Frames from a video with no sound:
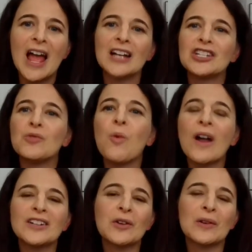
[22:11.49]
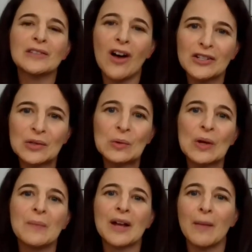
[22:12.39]
and she wanted to go to law school
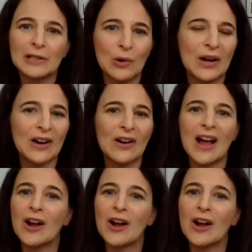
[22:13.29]
and become a lawyer